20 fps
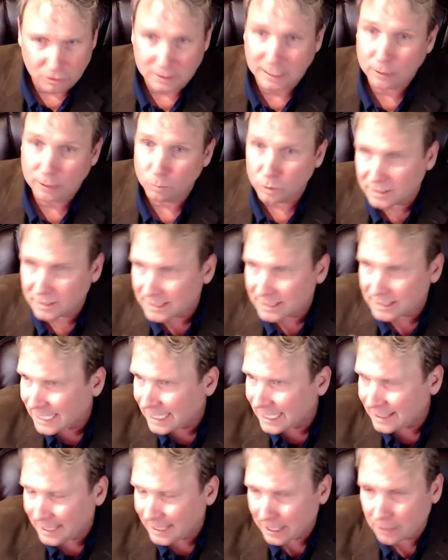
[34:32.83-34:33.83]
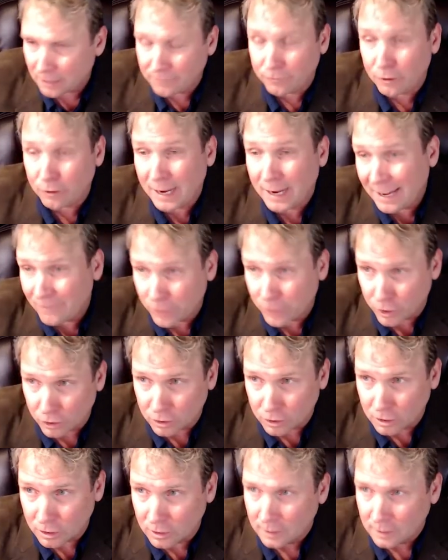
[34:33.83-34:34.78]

It will stay there forever.